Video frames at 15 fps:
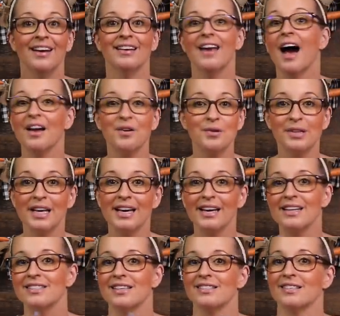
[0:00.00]
Not
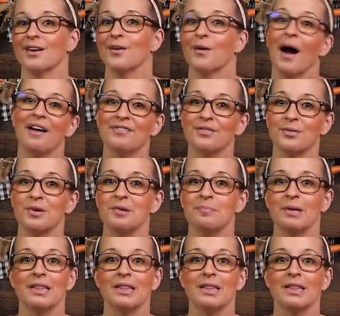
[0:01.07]
only is this a craft room,